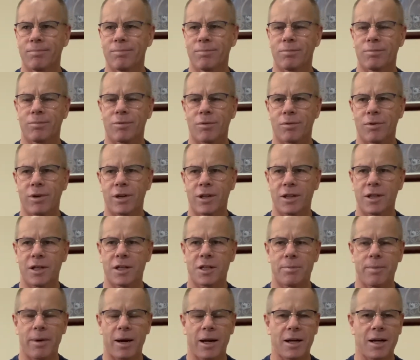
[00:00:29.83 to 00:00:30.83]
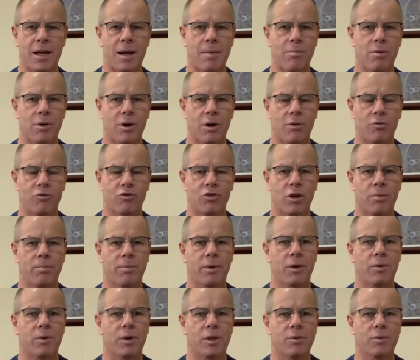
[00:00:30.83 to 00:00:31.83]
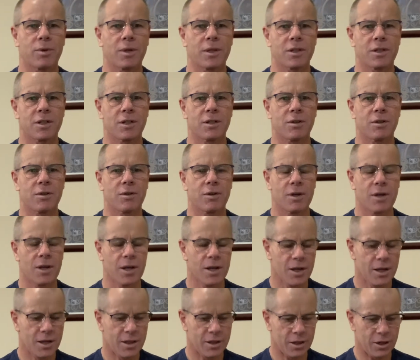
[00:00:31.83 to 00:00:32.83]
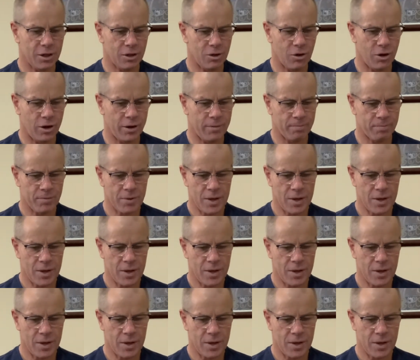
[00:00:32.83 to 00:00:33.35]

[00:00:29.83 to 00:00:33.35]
3 things about a number, and I'll try and pick which one's the lie.